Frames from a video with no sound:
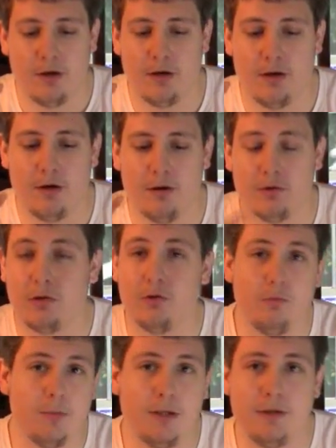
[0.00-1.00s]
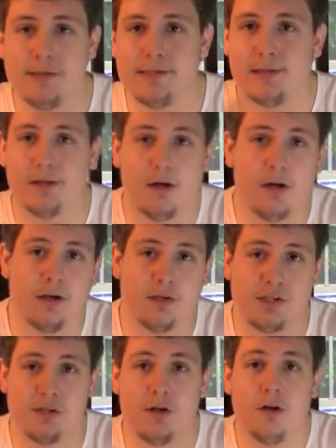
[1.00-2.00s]
lumens,
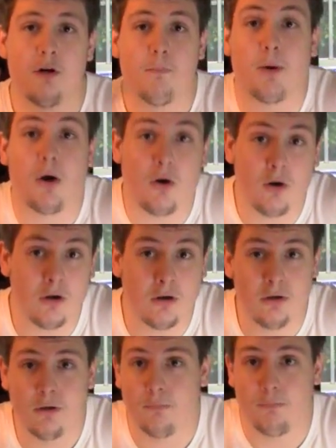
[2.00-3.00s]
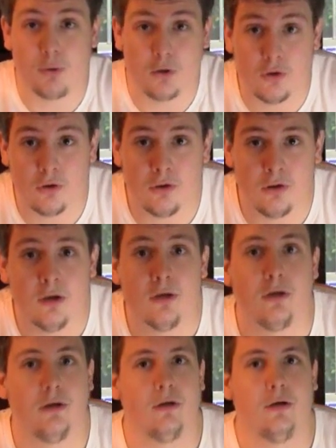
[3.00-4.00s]
lux, PAR,
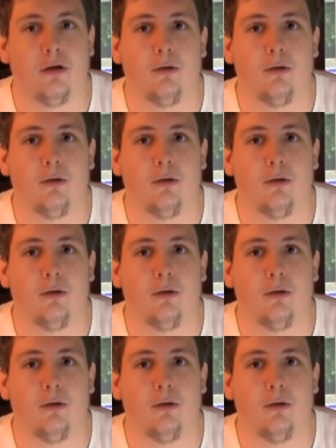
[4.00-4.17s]
PUR.